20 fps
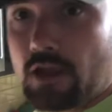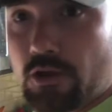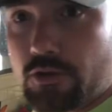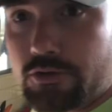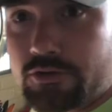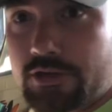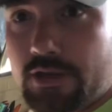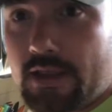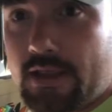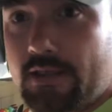
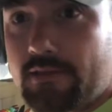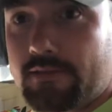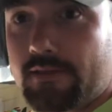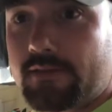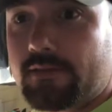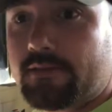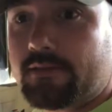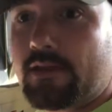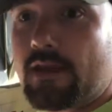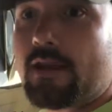cheese
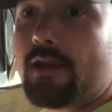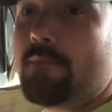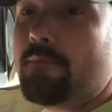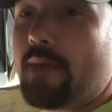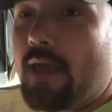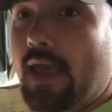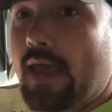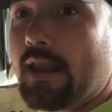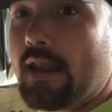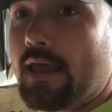instead of
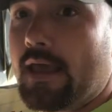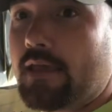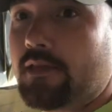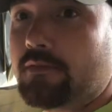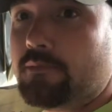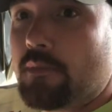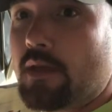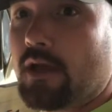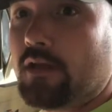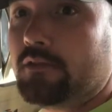
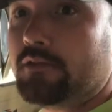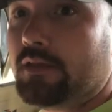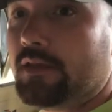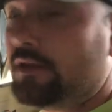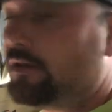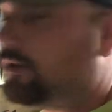mayonnaise melted,